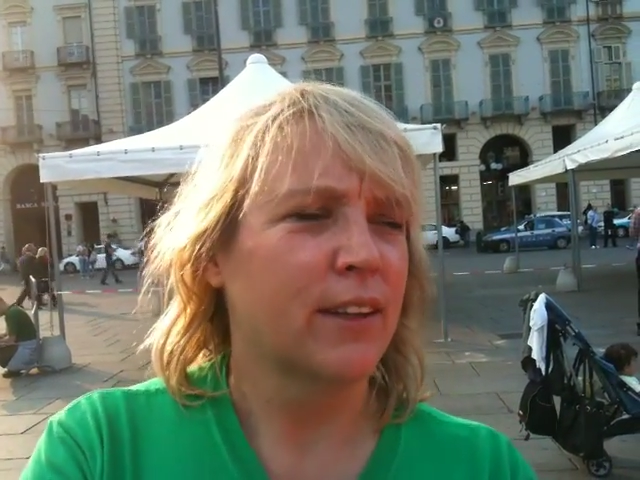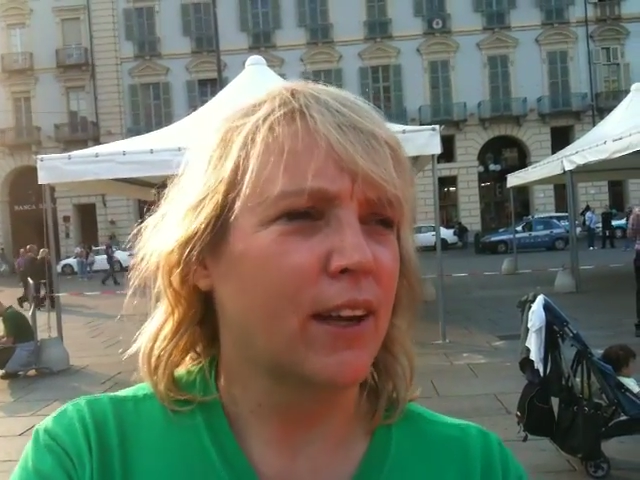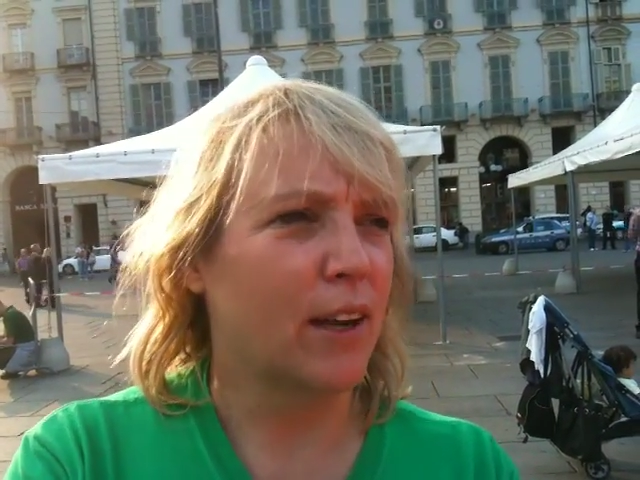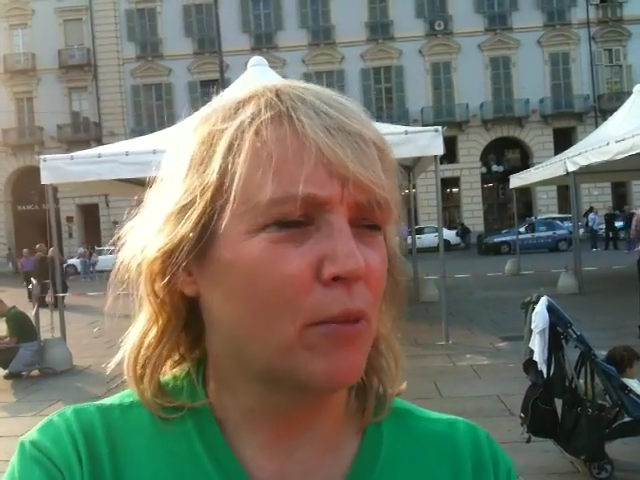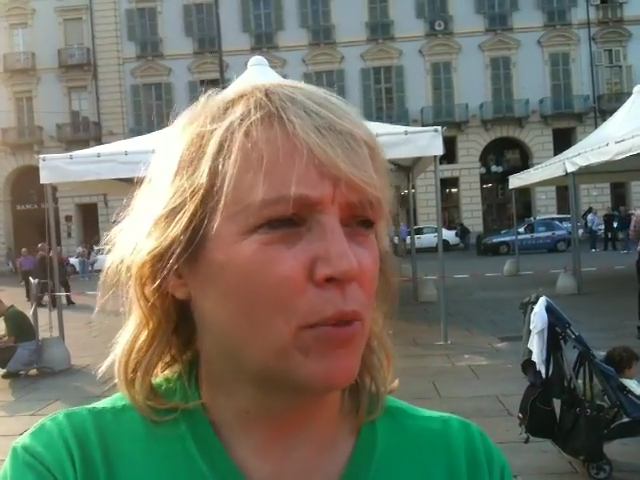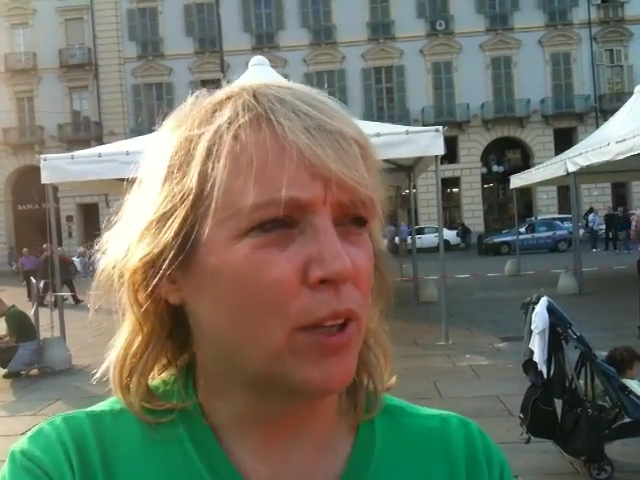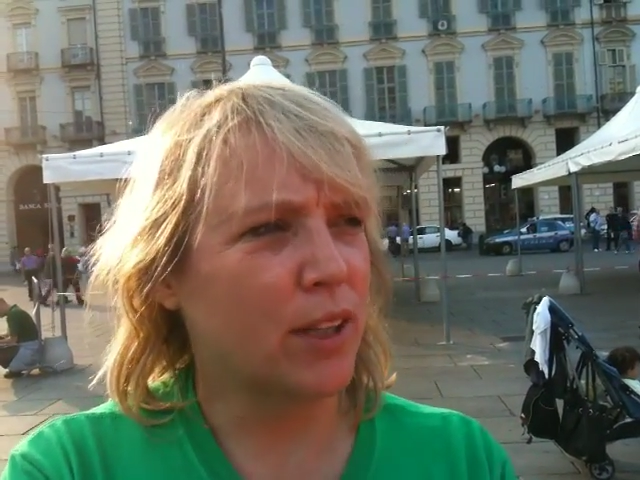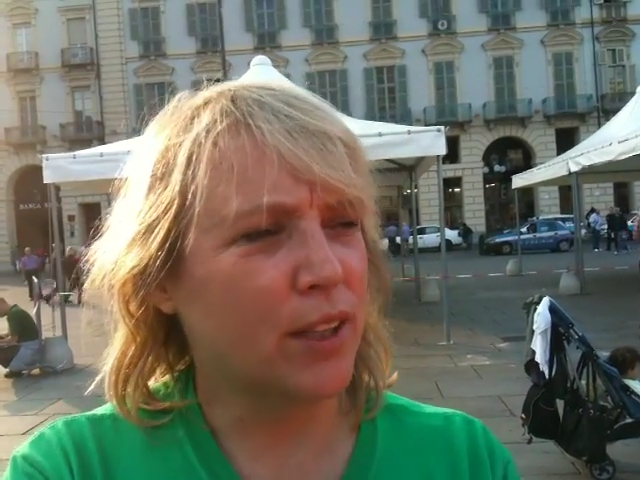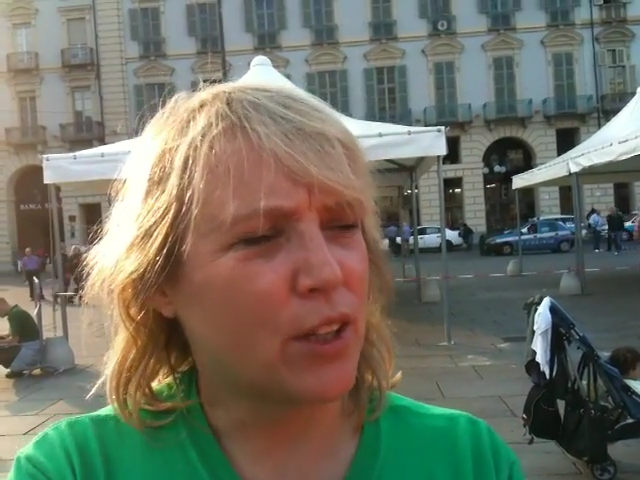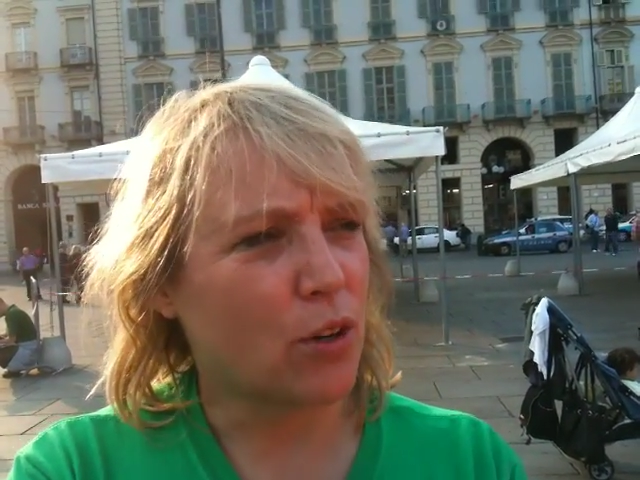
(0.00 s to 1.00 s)
and
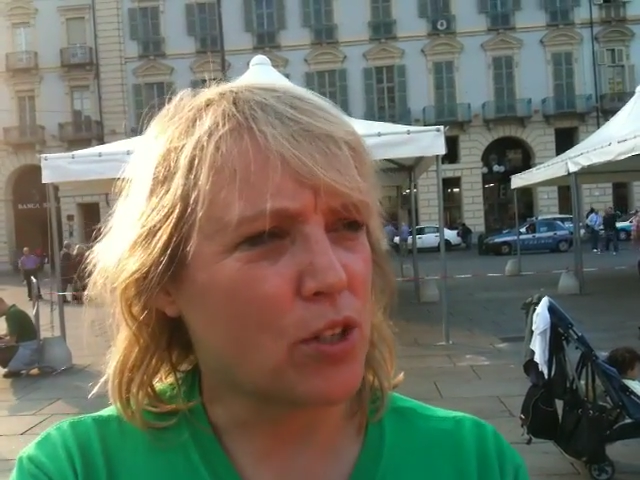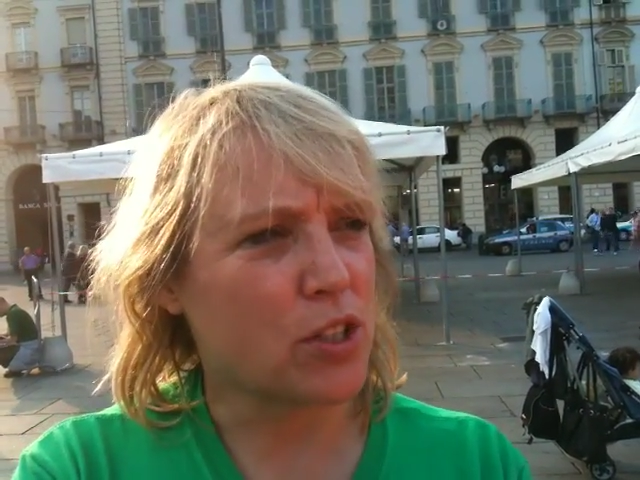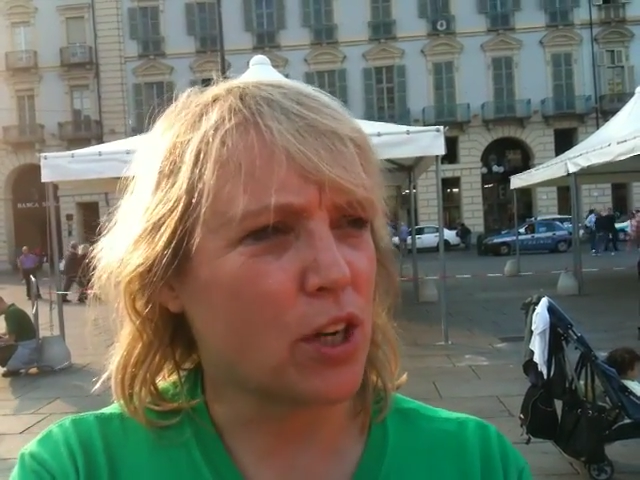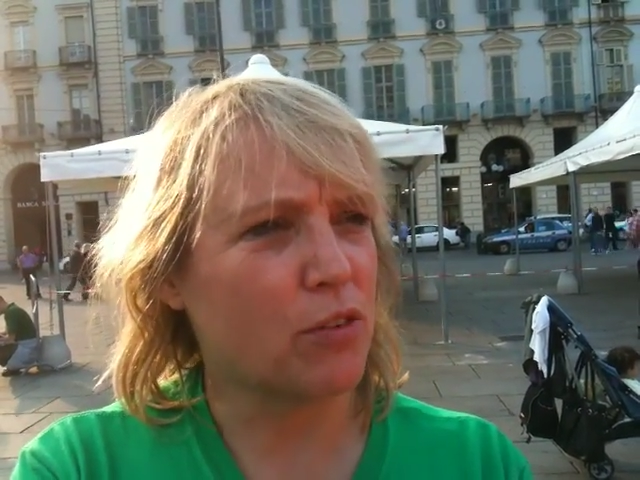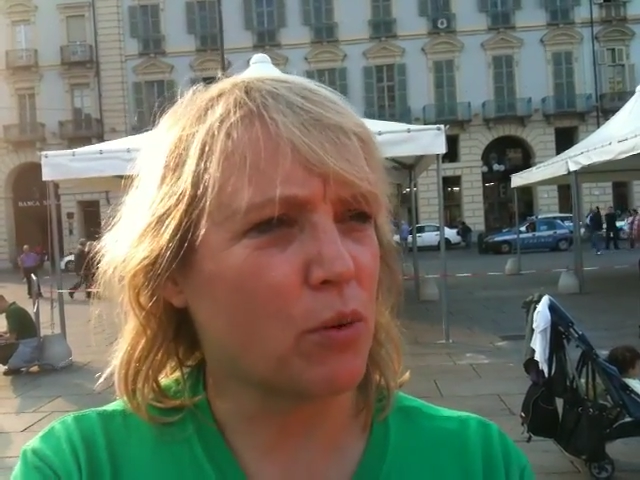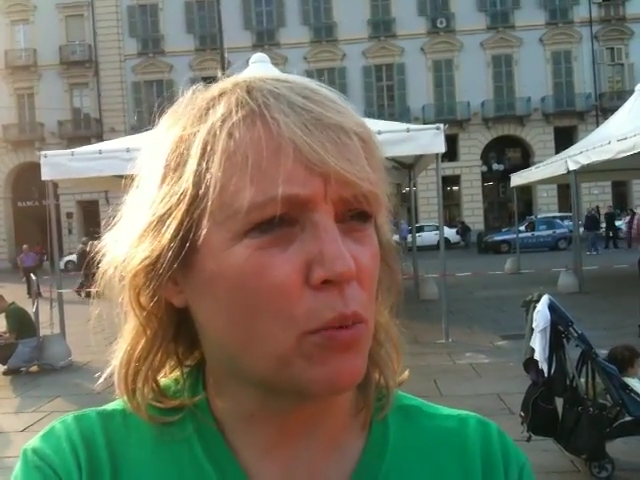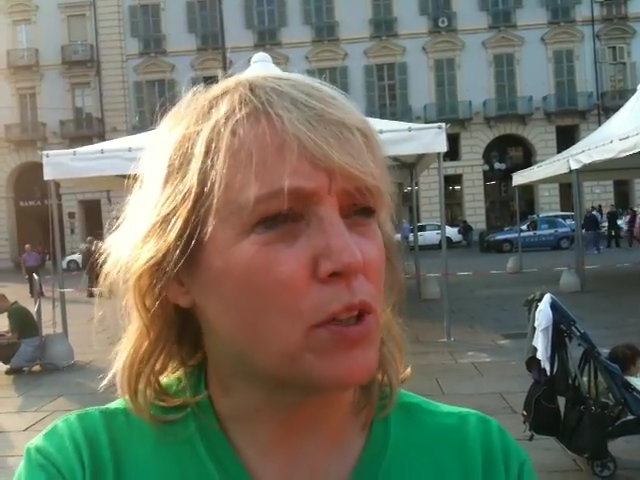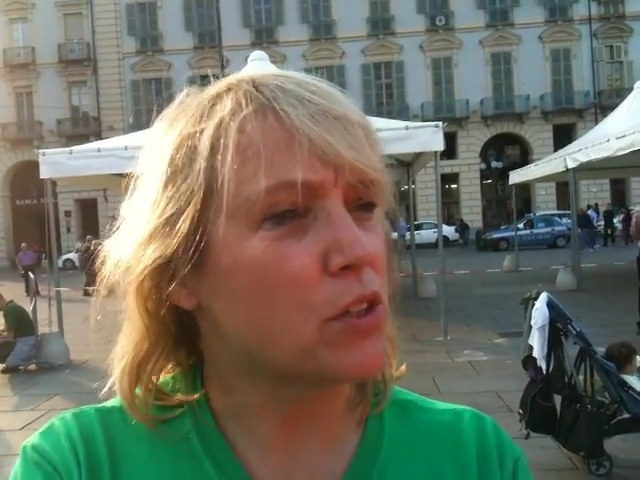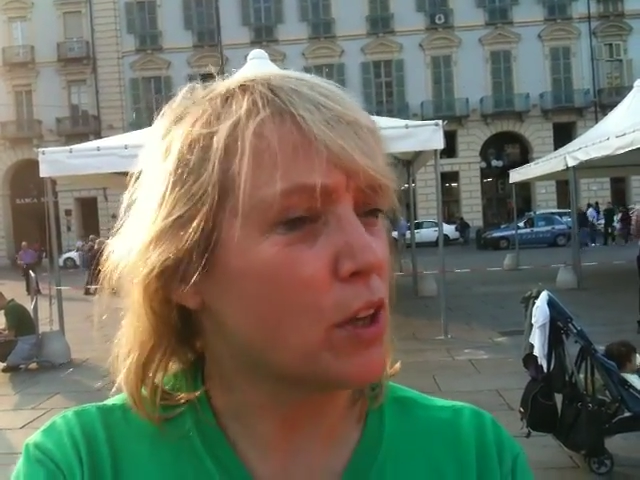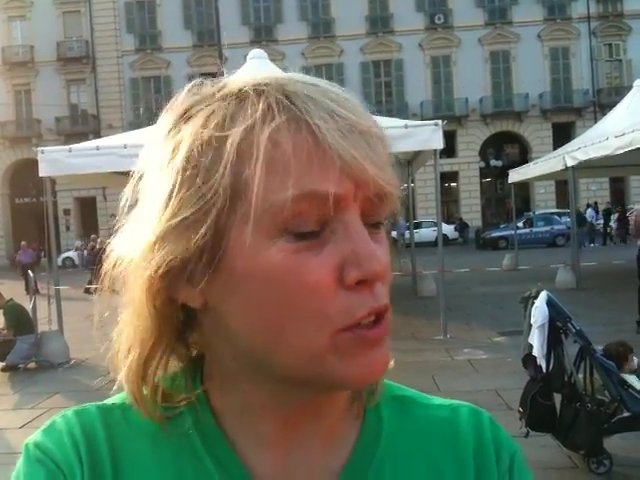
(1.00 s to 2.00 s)
we crossed over and went